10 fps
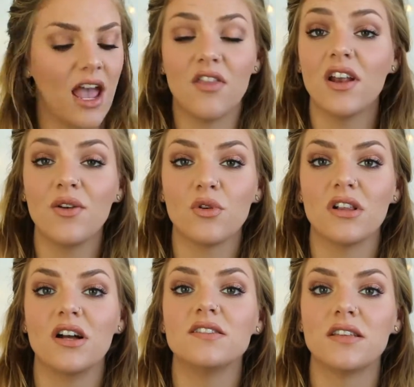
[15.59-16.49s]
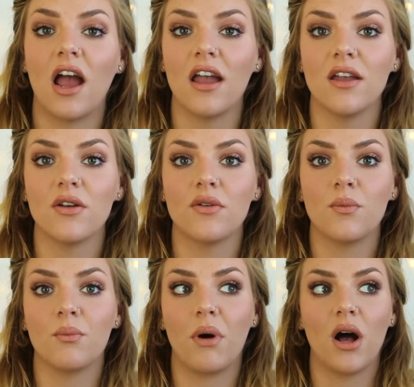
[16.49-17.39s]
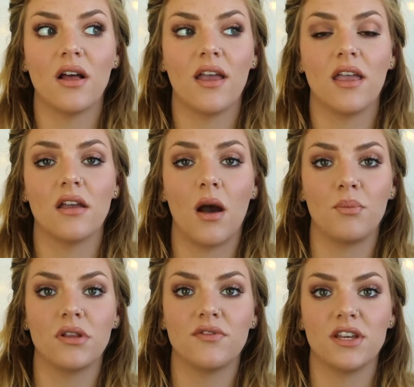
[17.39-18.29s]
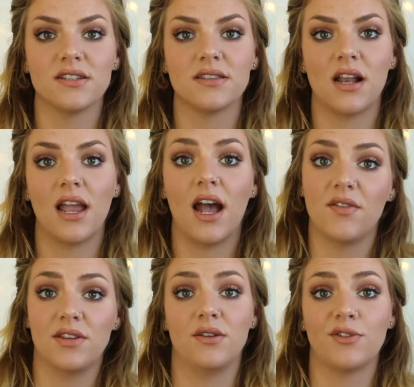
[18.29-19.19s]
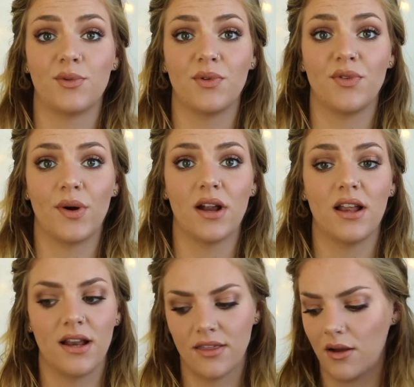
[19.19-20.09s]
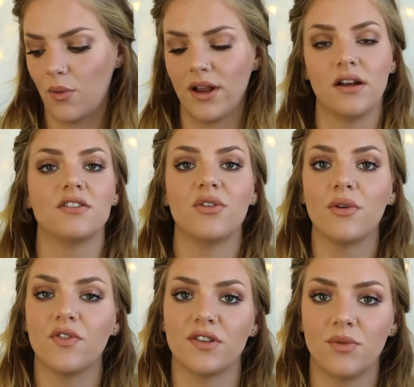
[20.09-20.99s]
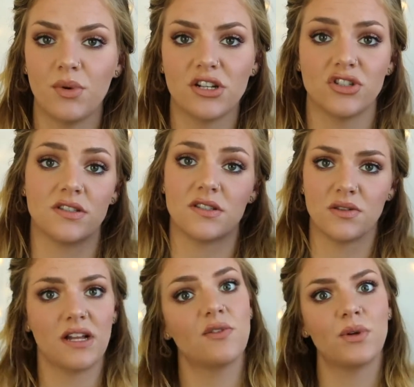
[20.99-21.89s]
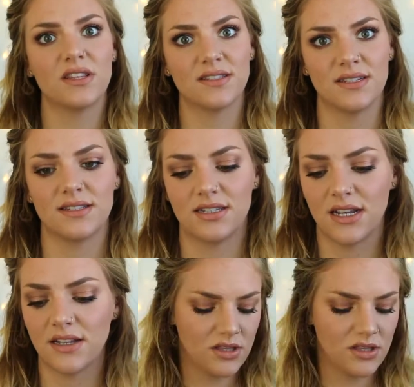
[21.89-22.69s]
And then I realized I bought a couple of things that I haven't used before, and I thought, why not do a first impression? So that's what this is today.